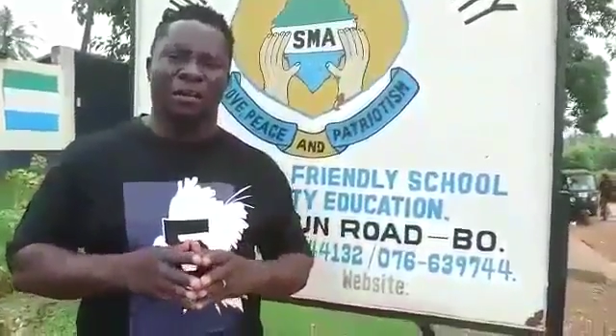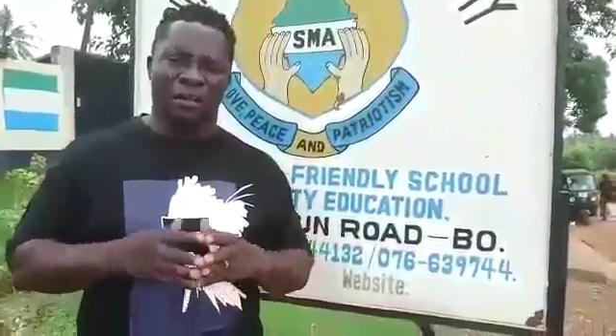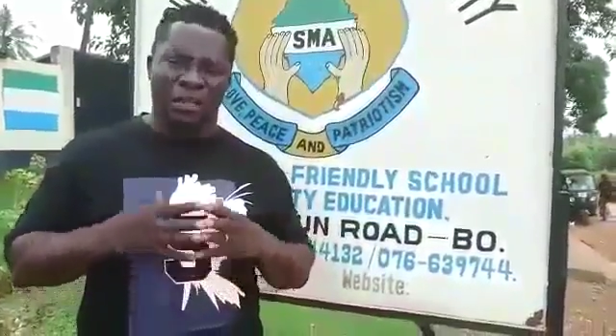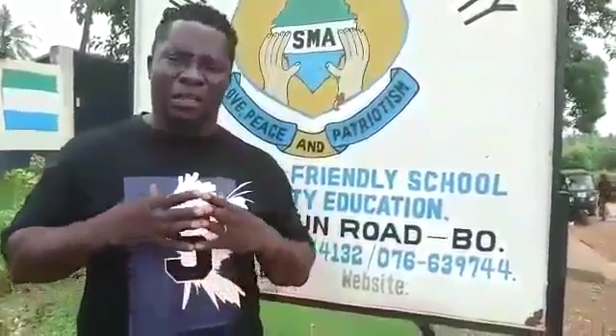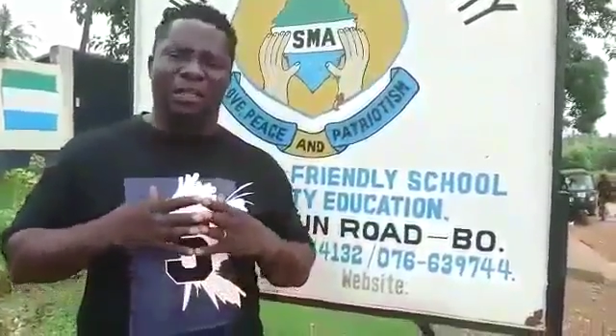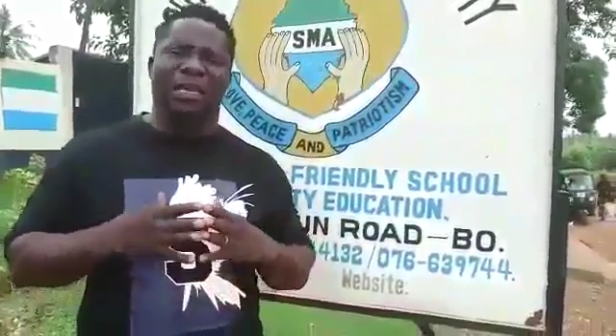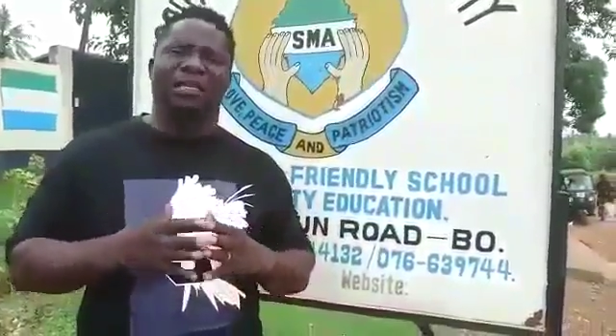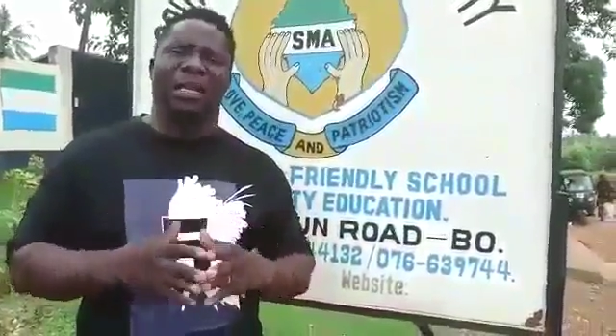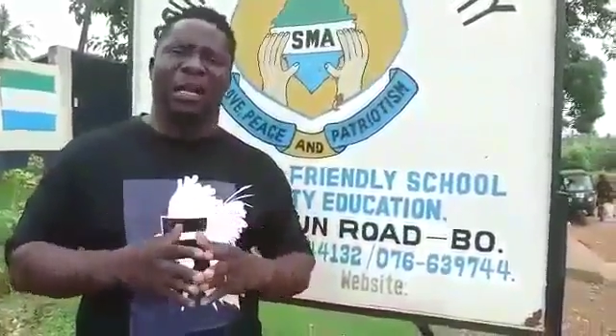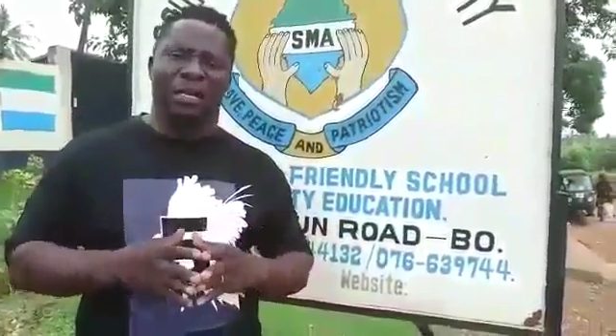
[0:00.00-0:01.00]
this is
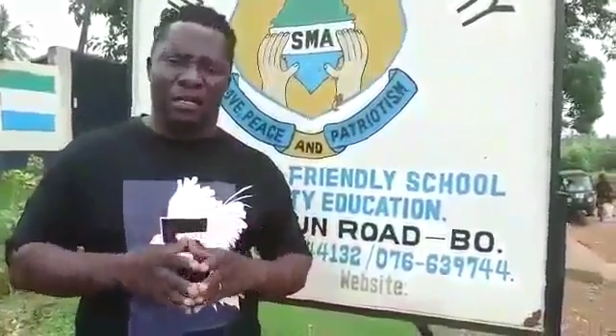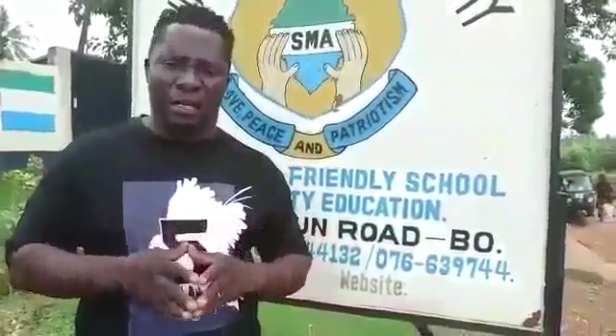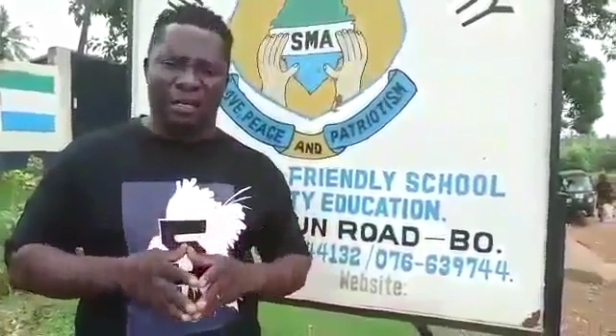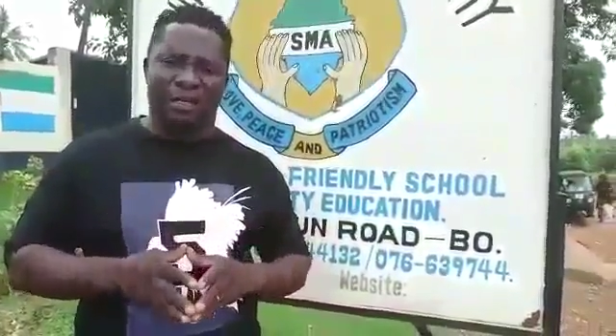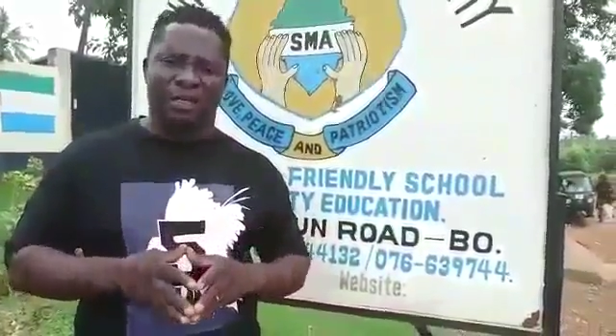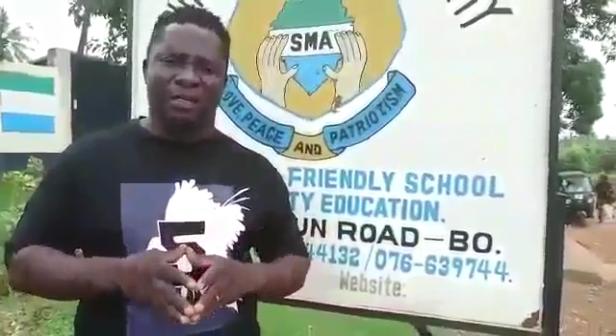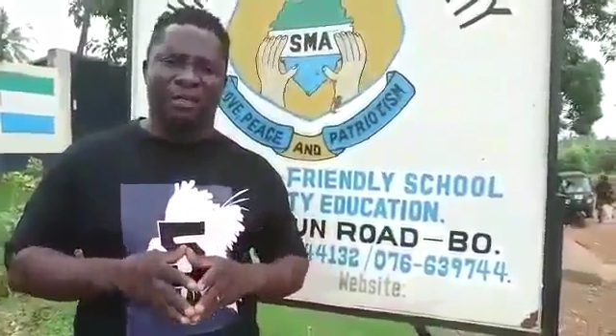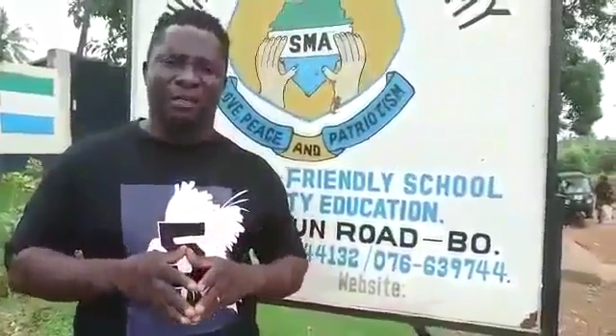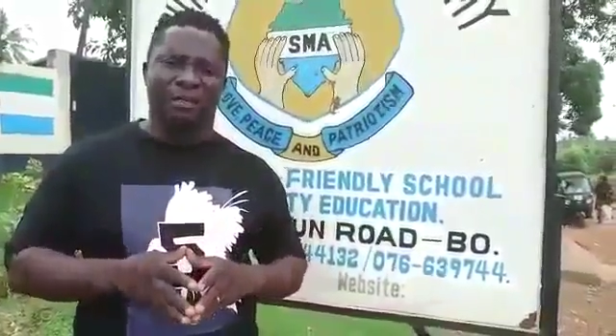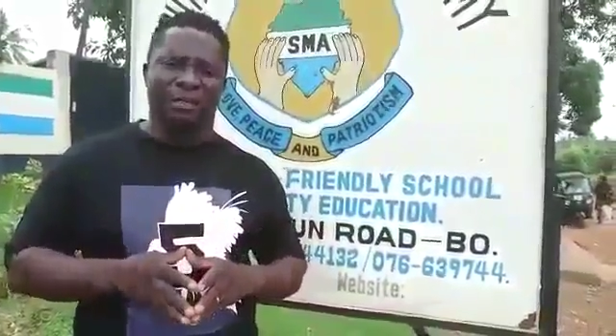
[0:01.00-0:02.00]
Sara the
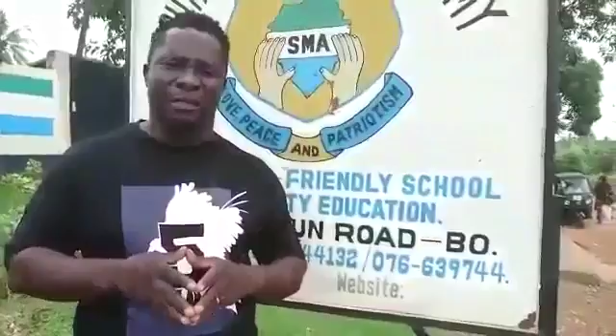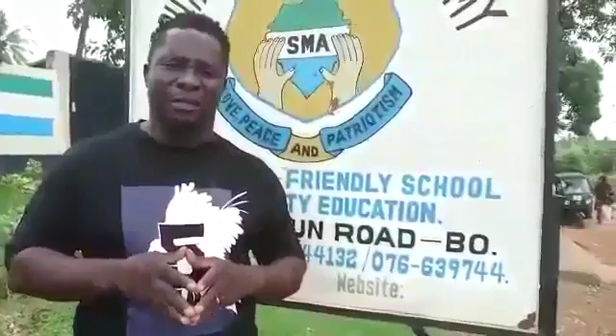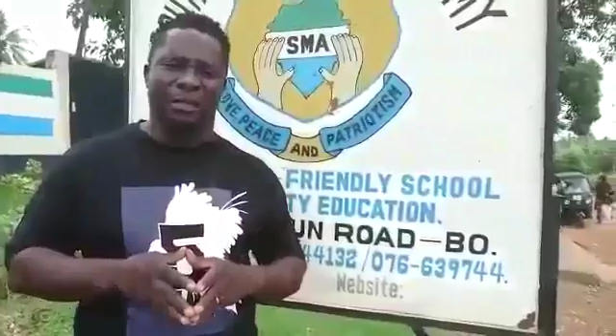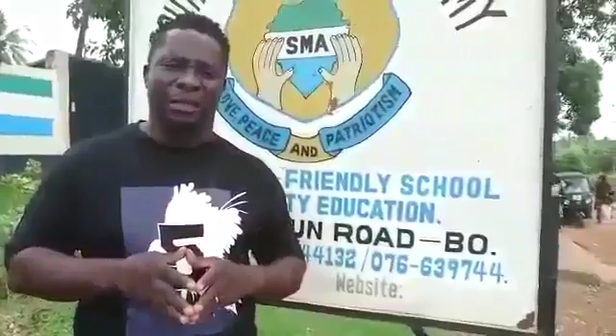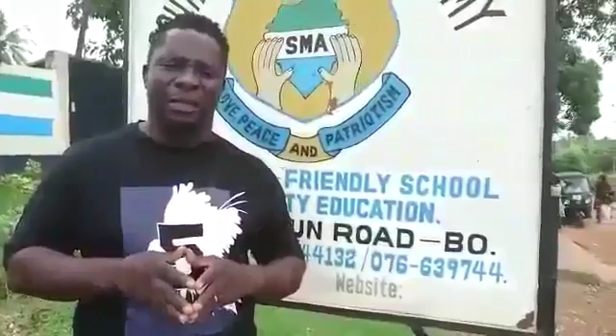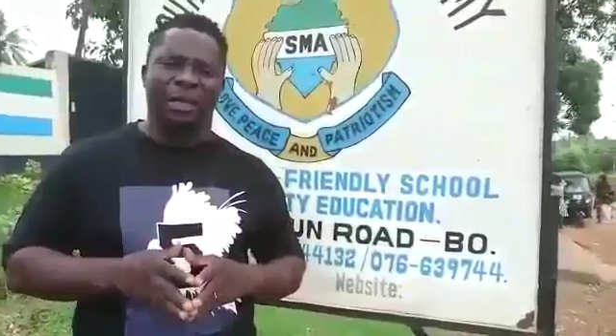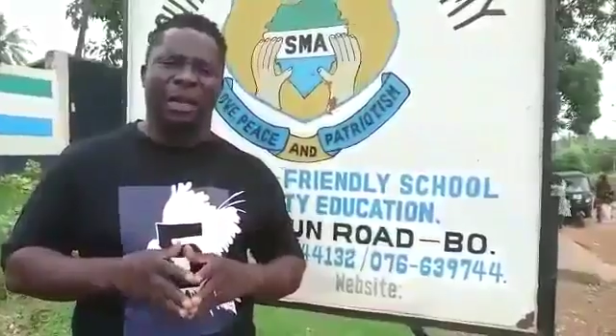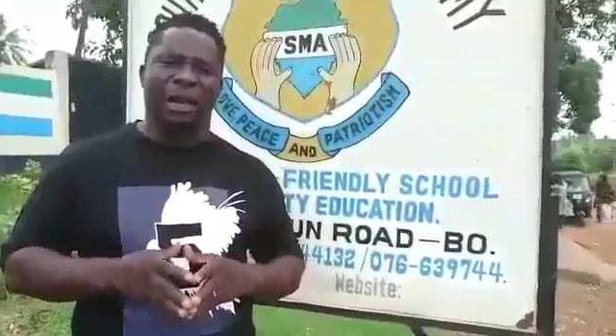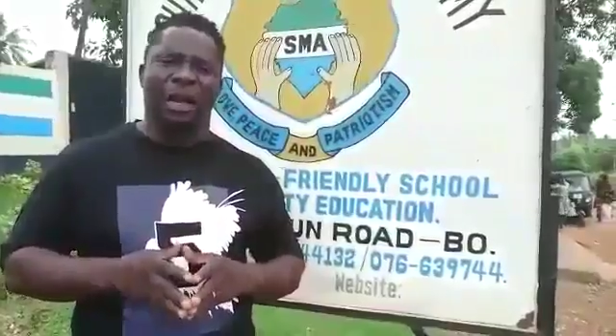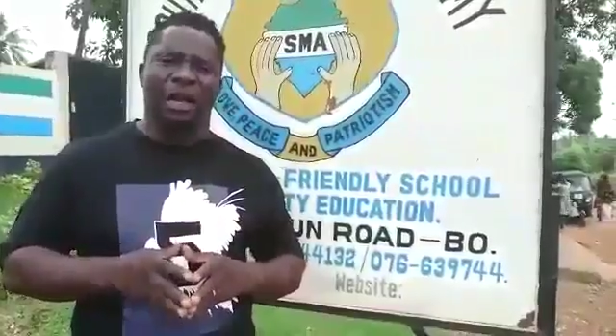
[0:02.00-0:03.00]

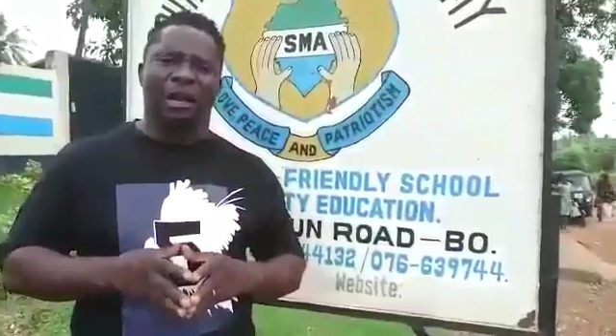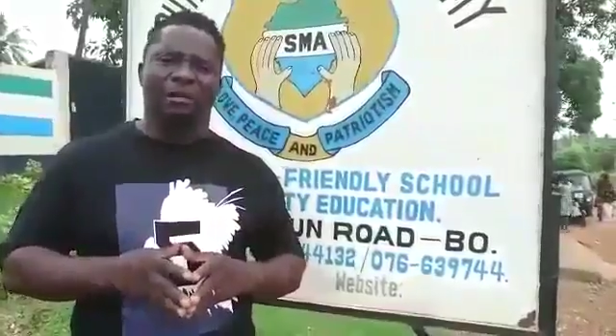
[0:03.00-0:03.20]
Great.